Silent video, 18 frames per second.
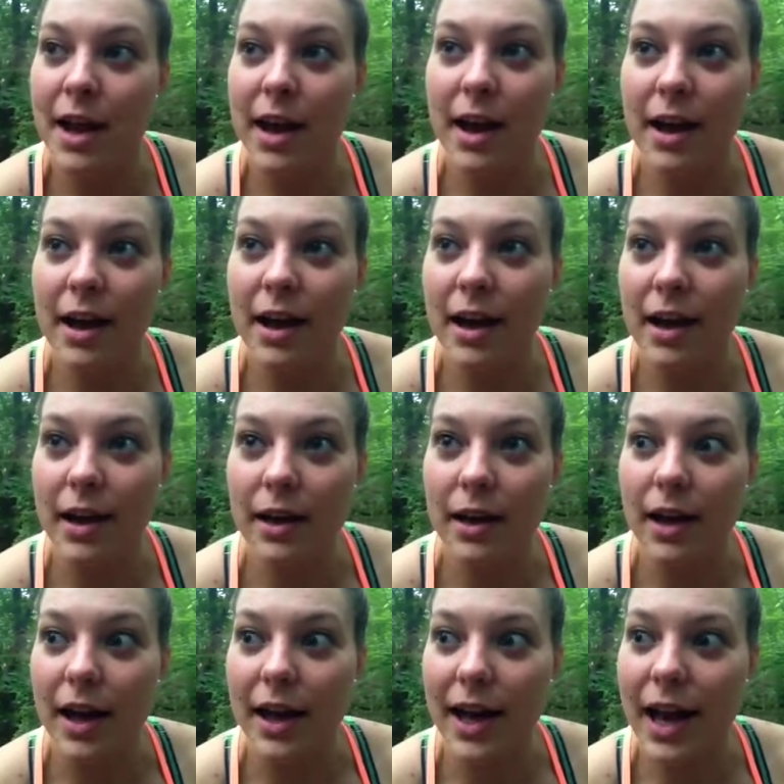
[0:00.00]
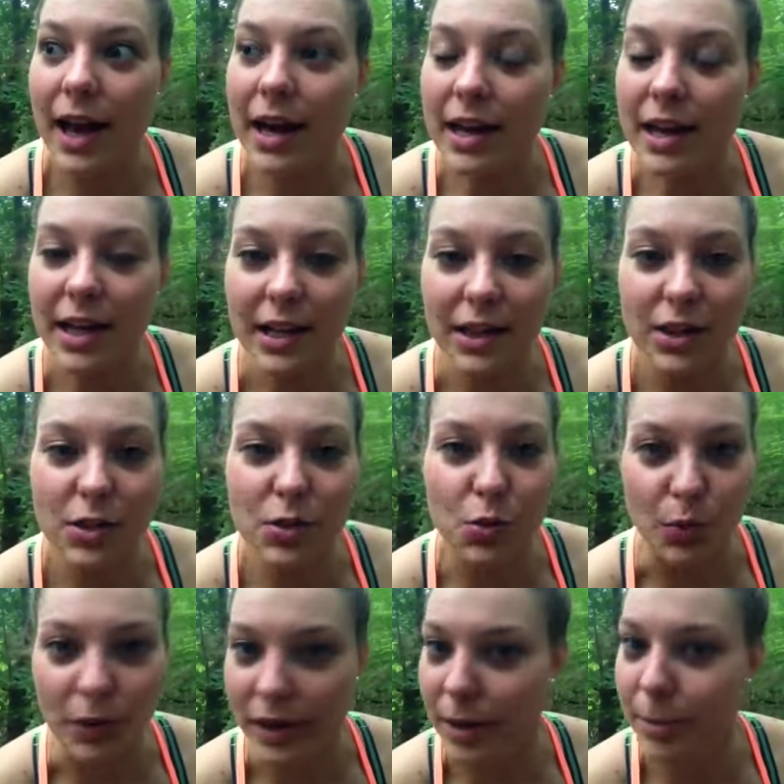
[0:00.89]
uh, I kind of hit
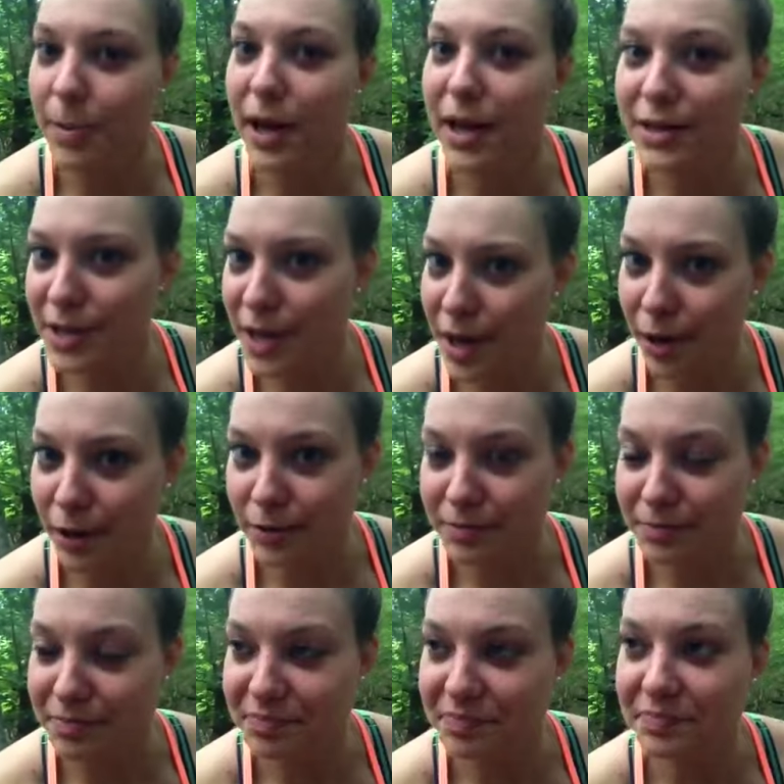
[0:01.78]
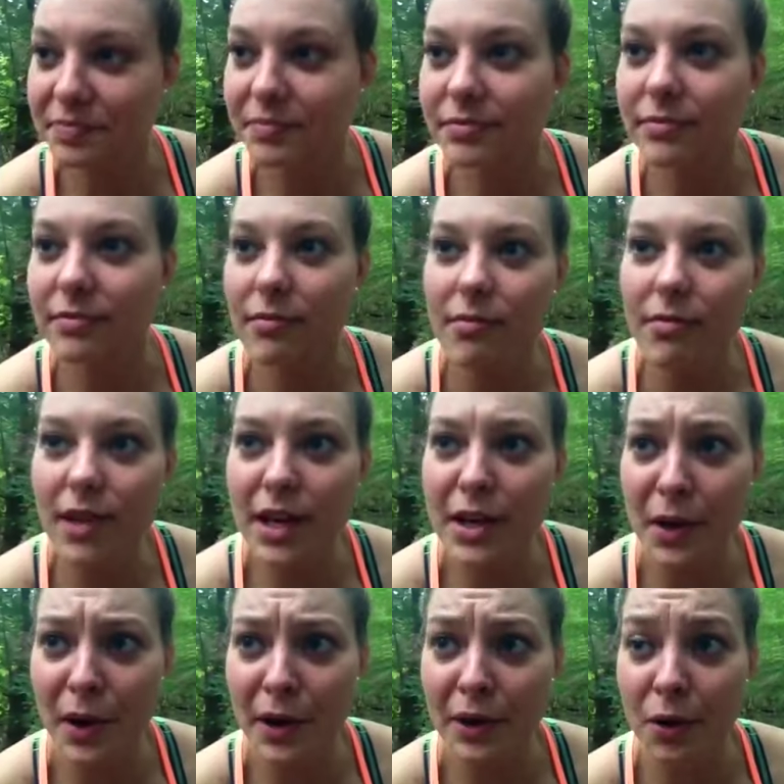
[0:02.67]
this weird plateau.
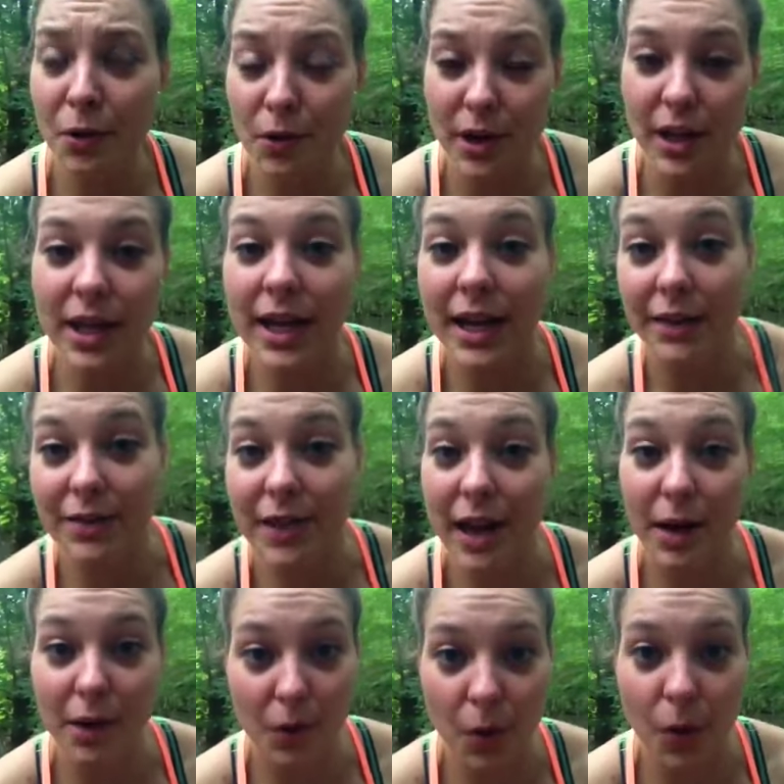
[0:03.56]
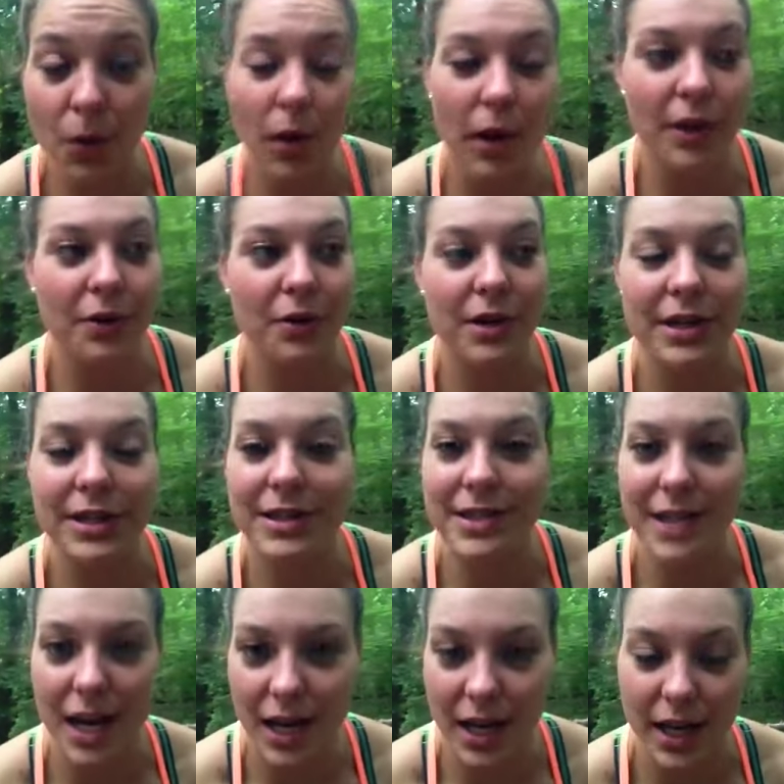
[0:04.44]
You know, I'd already hit that goal, I'd already
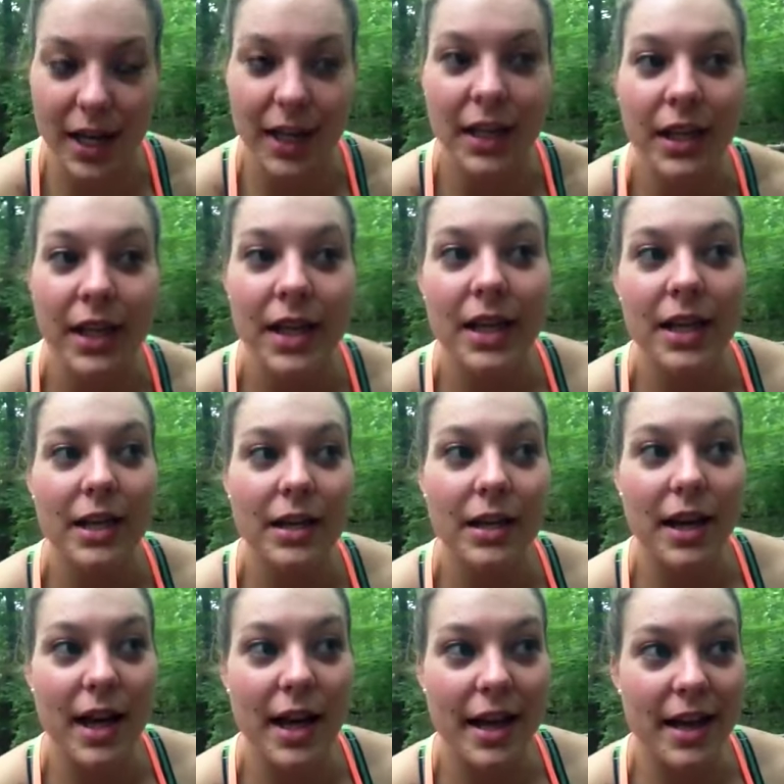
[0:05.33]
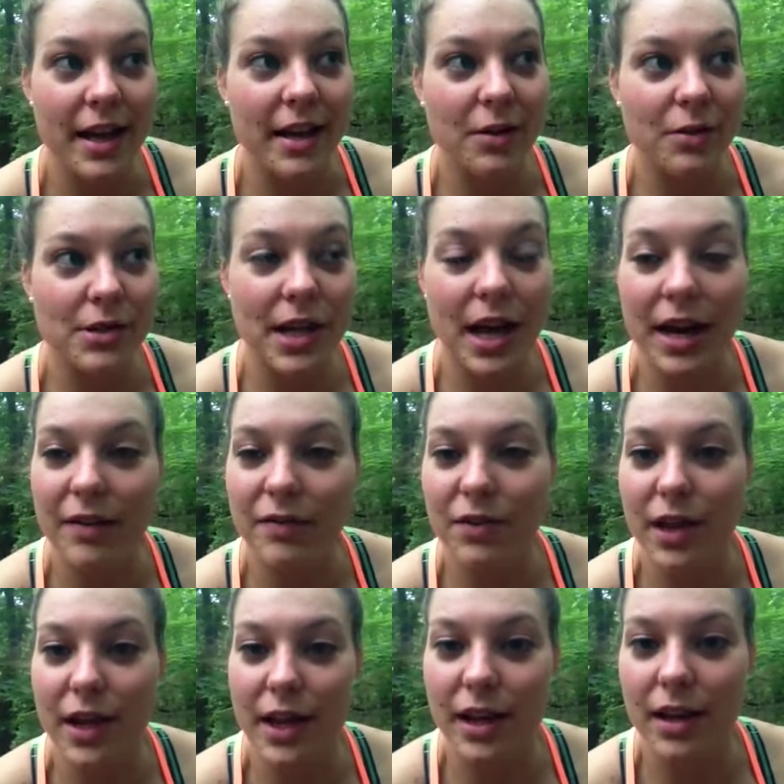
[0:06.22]
done it. And it was kind of
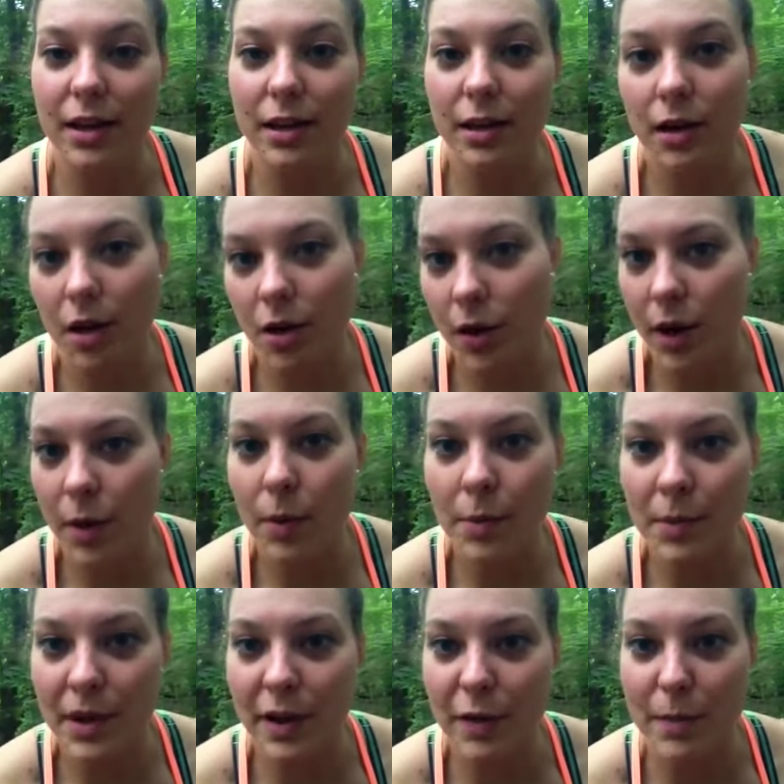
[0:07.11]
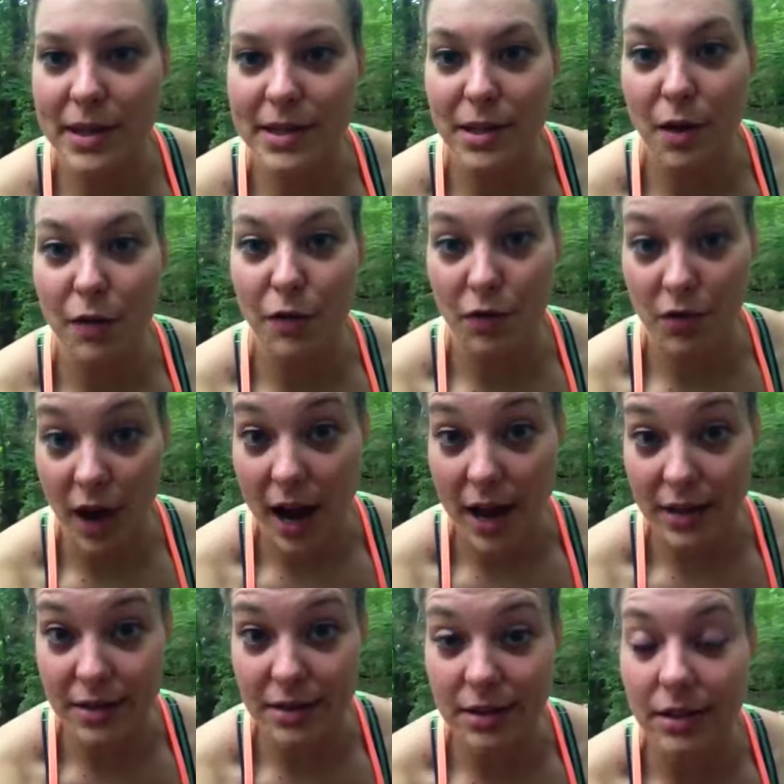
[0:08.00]
like, okay, well, I'm going to give myself a
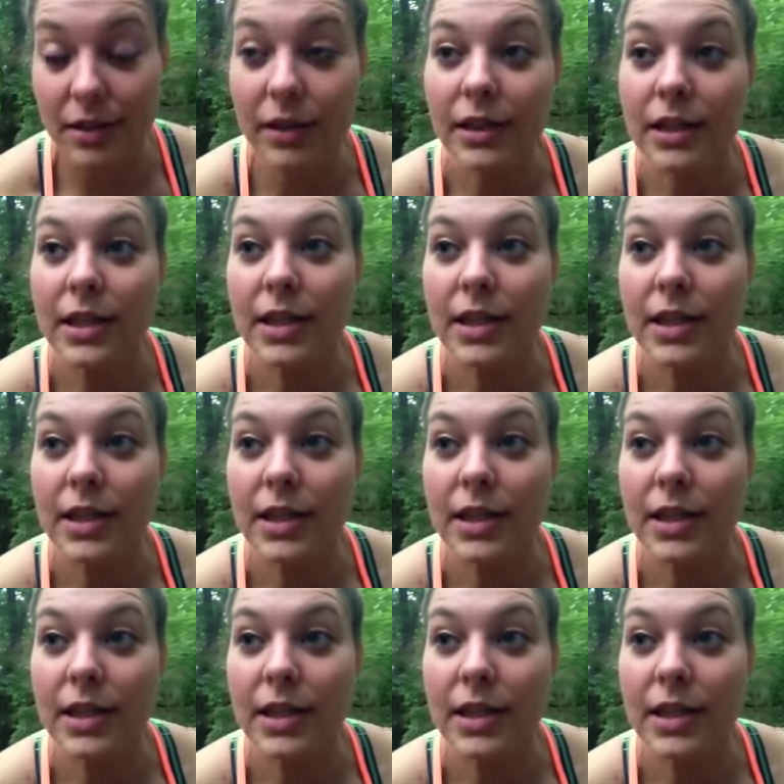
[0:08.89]
rest